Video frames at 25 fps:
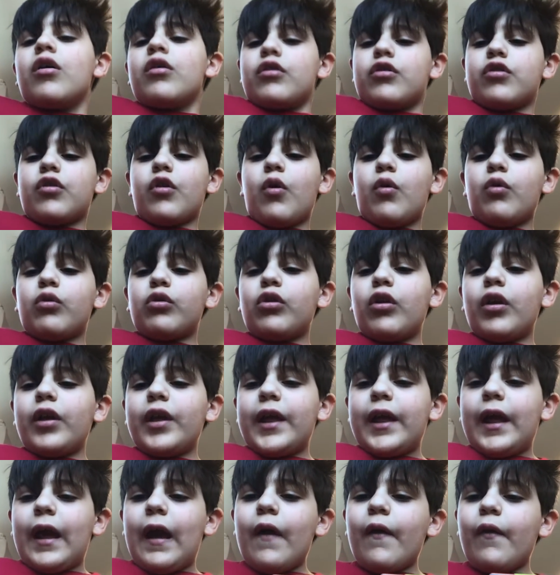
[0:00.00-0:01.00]
So look
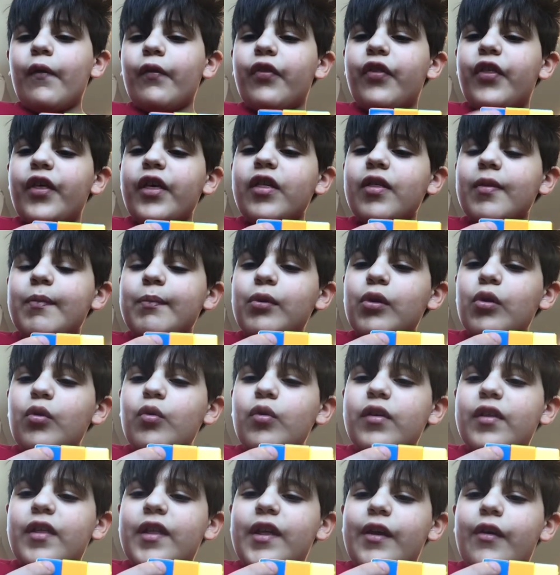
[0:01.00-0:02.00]
how this
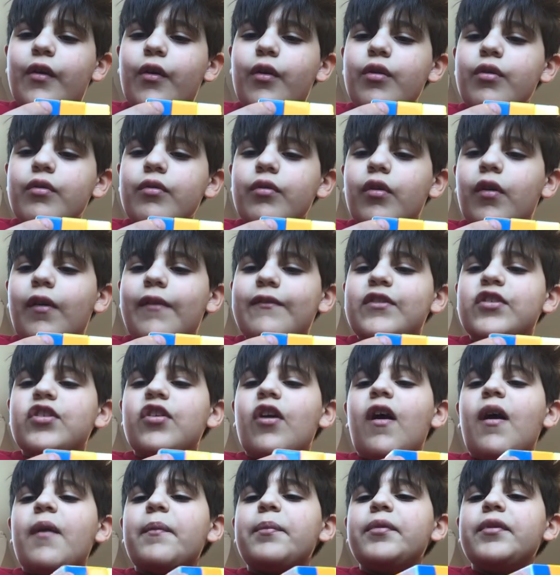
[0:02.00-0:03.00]
blue is here on the
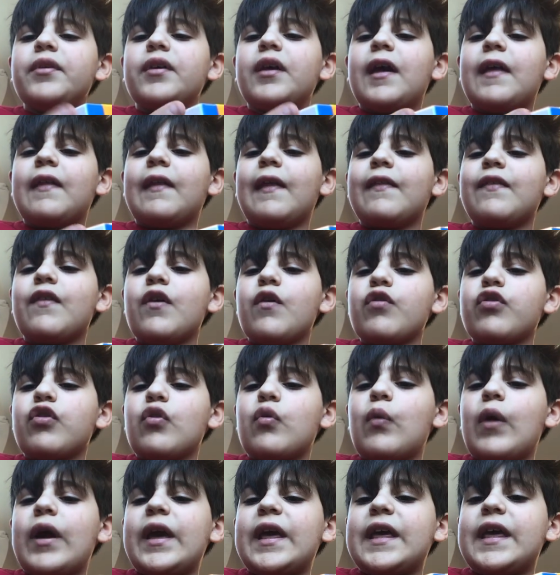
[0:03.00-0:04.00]
top, and then there's
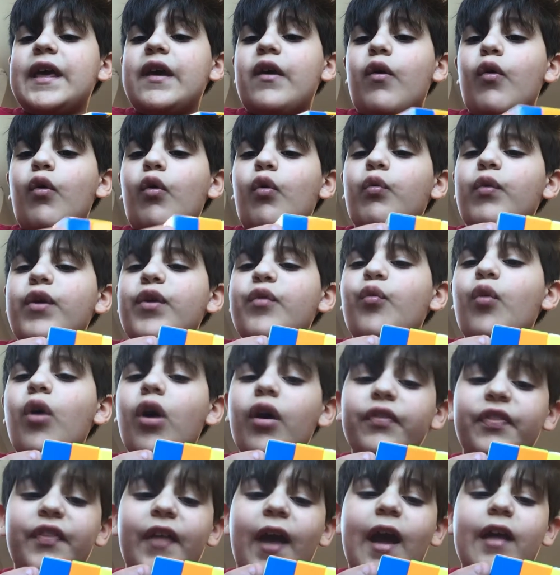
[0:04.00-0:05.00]
a white here. We
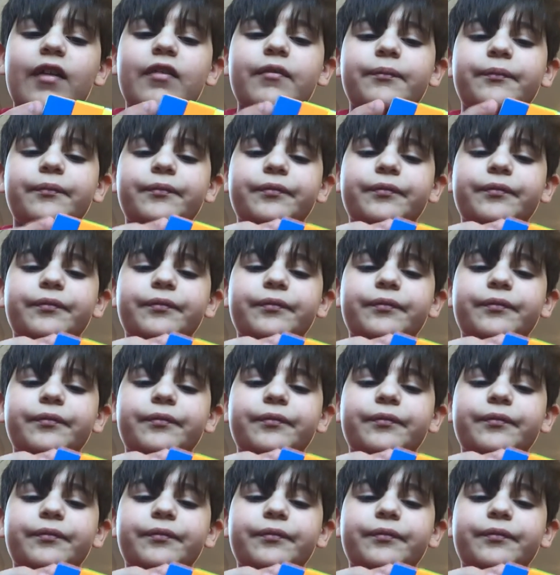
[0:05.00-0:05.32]
want that.